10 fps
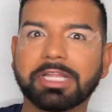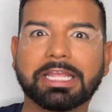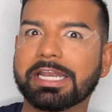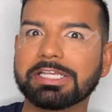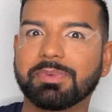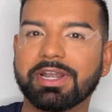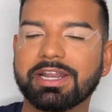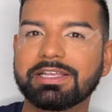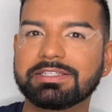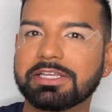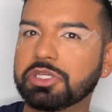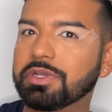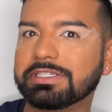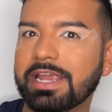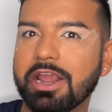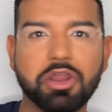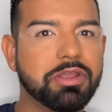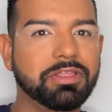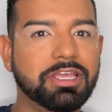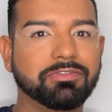it is what it is. You can stay or you
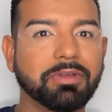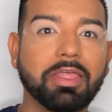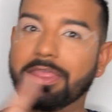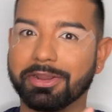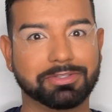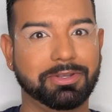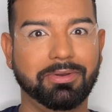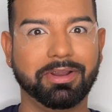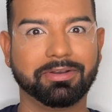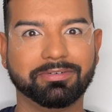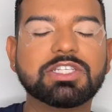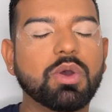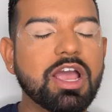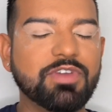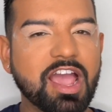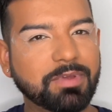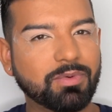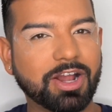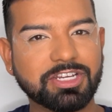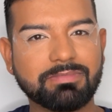can leave. There's the door. So if you have been
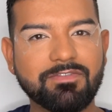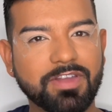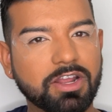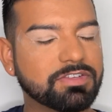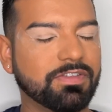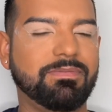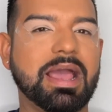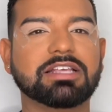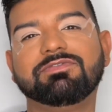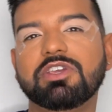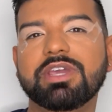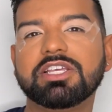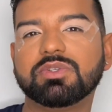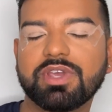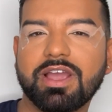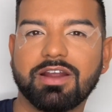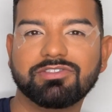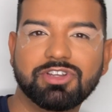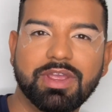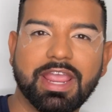watching my videos for the past few weeks, we are
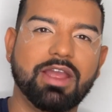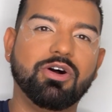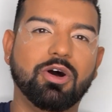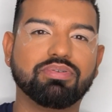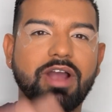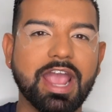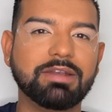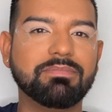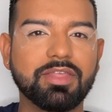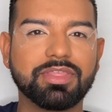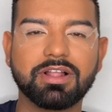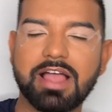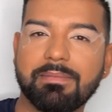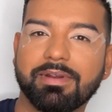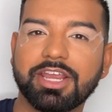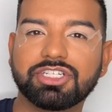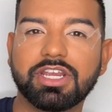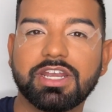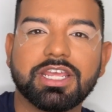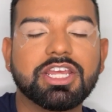doing a whole Pride Month
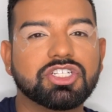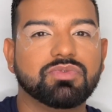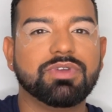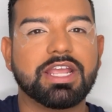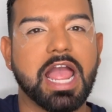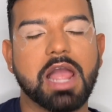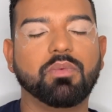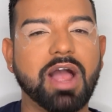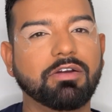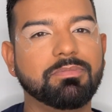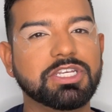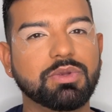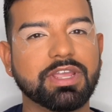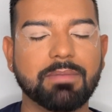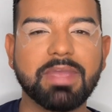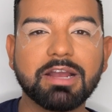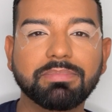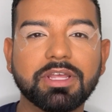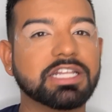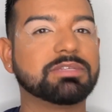collaboration. Each week, I will be doing a makeup
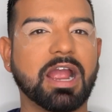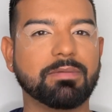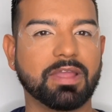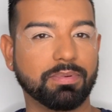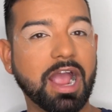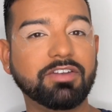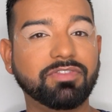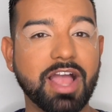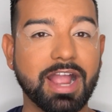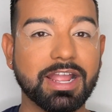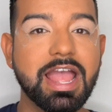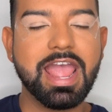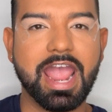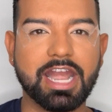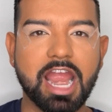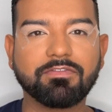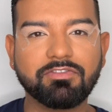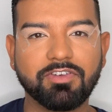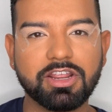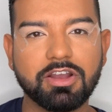look inspired by the Pride flag, and every
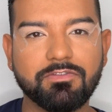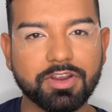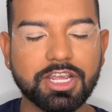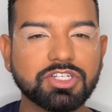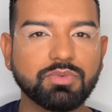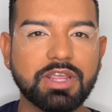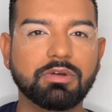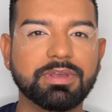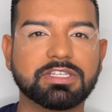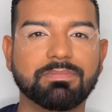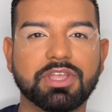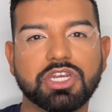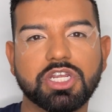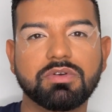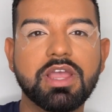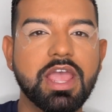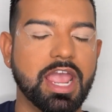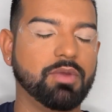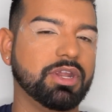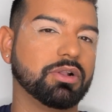video for each week will be something new,
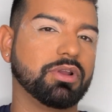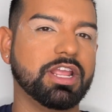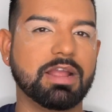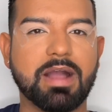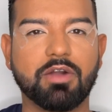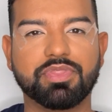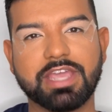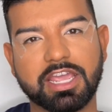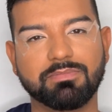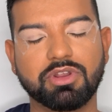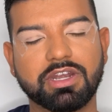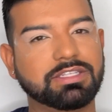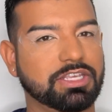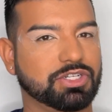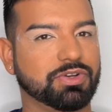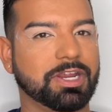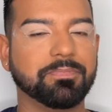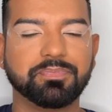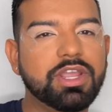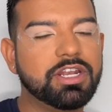and we are learning about the gay community's history.
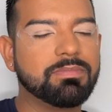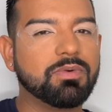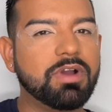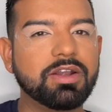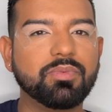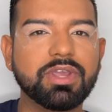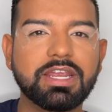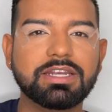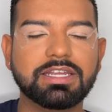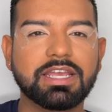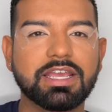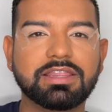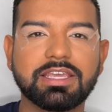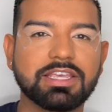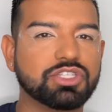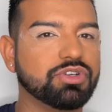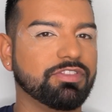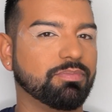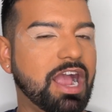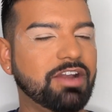Week number one, we did the history of
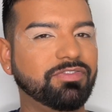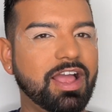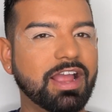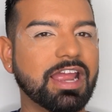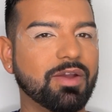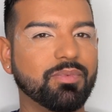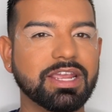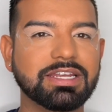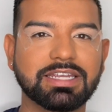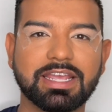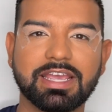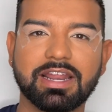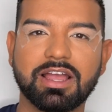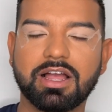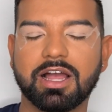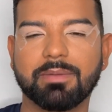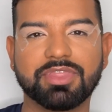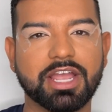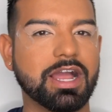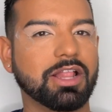the Pride flag, and we did
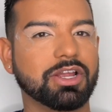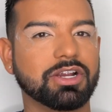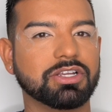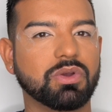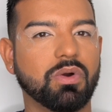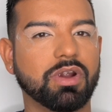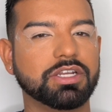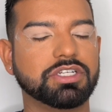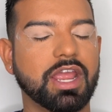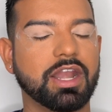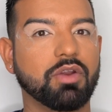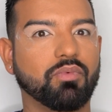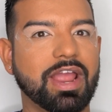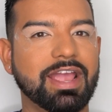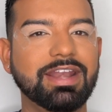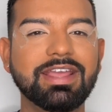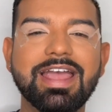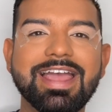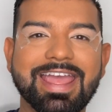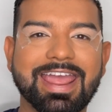the colors orange and red.
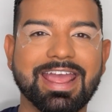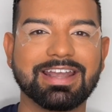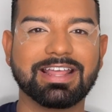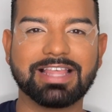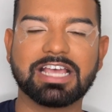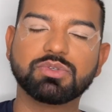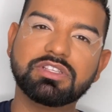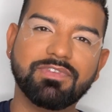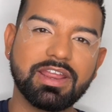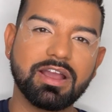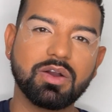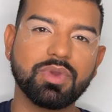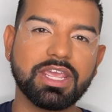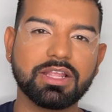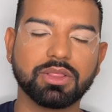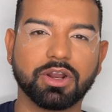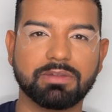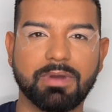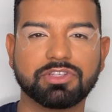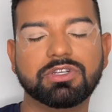And last week's video, we learned
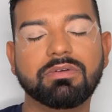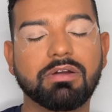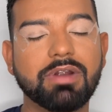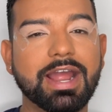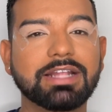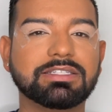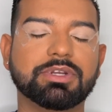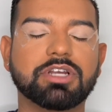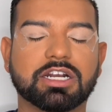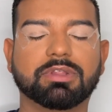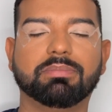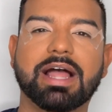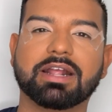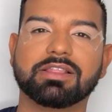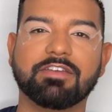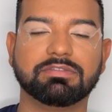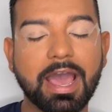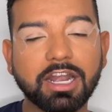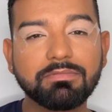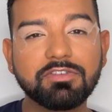about the Stonewall riots, and we talked about the Black Lives
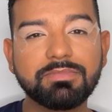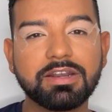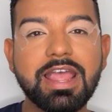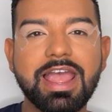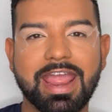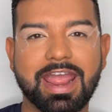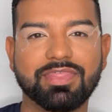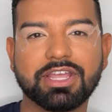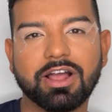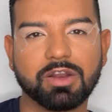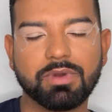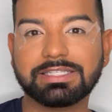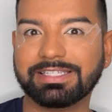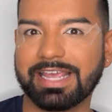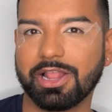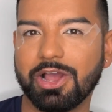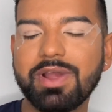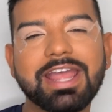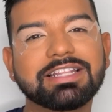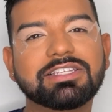Matter movement, and the color was yellow.
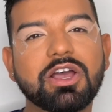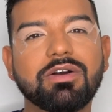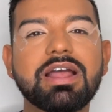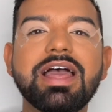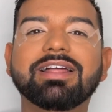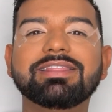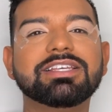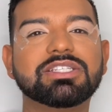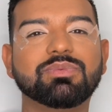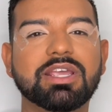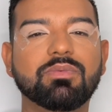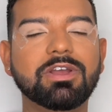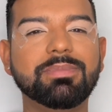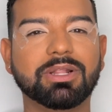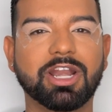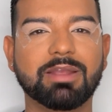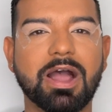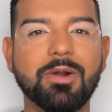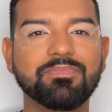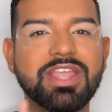And so this week, we will be learning about